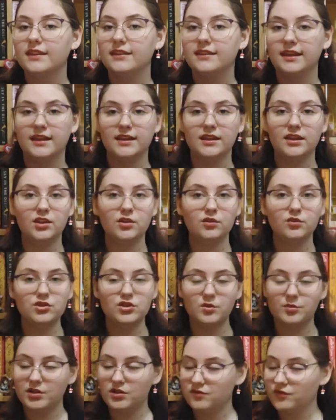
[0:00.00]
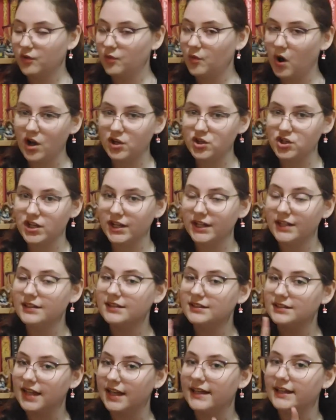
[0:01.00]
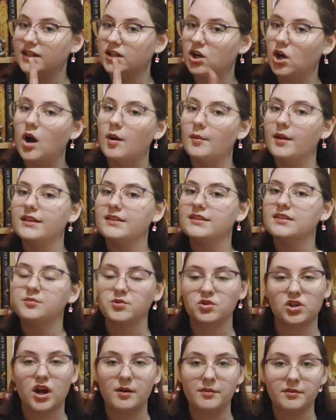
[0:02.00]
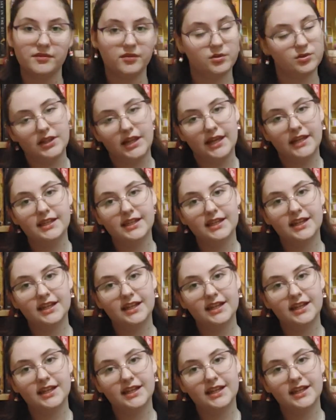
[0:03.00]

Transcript: Thank you so much for watching. Like, comment, subscribe if you'd like,